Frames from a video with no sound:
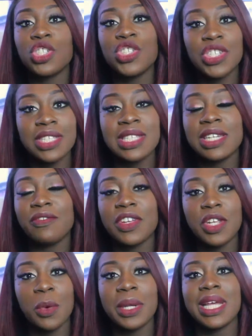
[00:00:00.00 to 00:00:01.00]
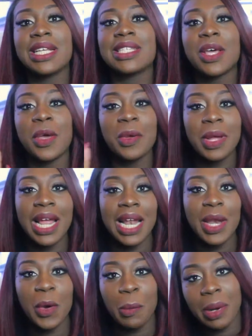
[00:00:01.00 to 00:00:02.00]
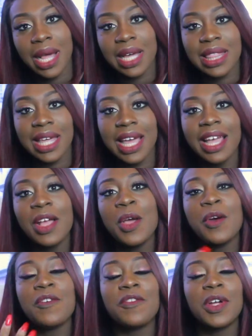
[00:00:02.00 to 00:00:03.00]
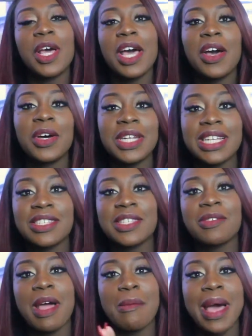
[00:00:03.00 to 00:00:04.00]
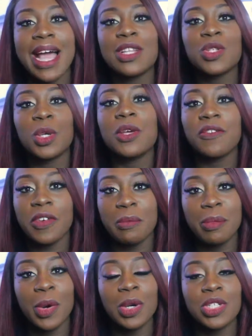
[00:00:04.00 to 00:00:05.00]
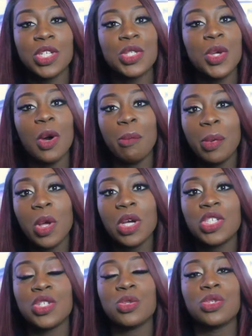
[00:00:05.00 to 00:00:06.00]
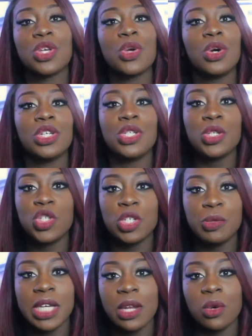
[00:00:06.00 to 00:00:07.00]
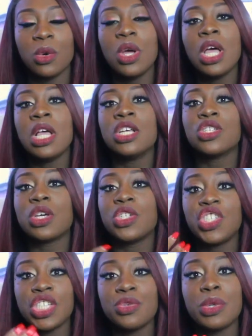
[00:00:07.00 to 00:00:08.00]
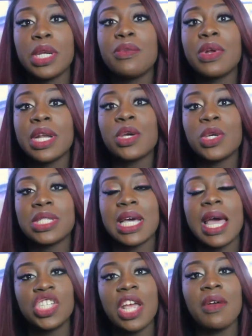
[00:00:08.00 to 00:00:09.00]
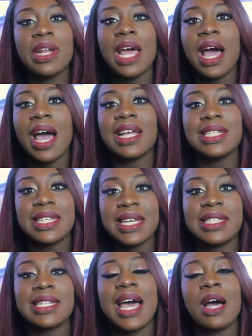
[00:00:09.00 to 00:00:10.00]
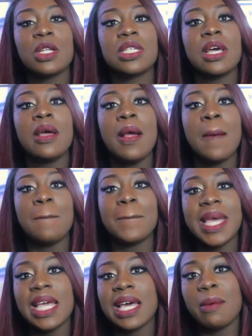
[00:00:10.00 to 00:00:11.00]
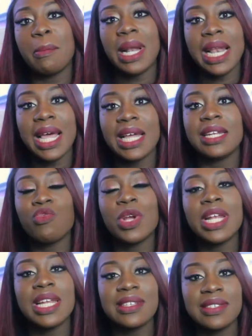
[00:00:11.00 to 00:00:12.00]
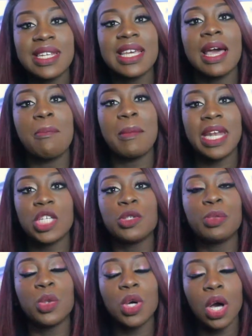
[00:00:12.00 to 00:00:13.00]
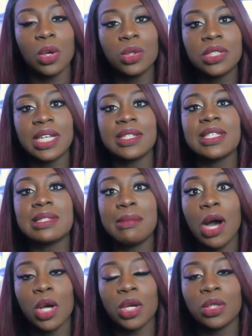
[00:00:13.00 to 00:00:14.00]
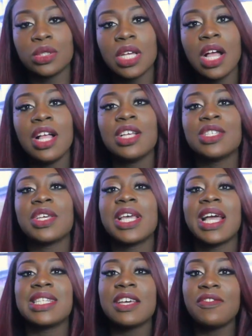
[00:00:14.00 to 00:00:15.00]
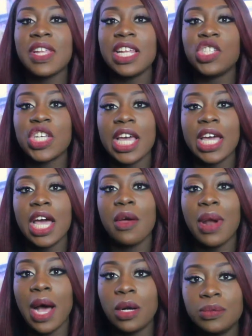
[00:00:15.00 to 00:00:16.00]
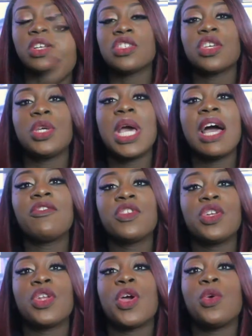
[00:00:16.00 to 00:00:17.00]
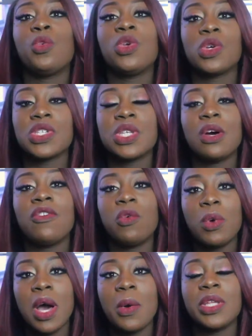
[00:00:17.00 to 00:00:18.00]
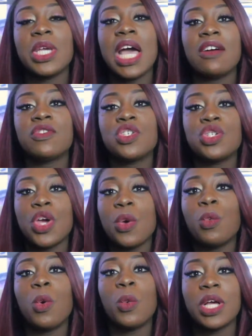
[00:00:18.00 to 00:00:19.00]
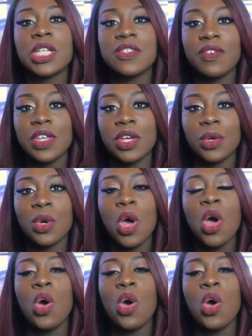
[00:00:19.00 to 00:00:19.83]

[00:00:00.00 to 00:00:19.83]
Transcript: She just did a video on it, so little plug there. Follow her on Instagram at Tolly Frimpong. She's got a blog, she's also got a YouTube channel. So she's really good at sharing ideas and how to make and plan realistic and manageable goals and smart goals. So yeah, definitely check her out. So you have to know yourself well, and you have to know what works for you.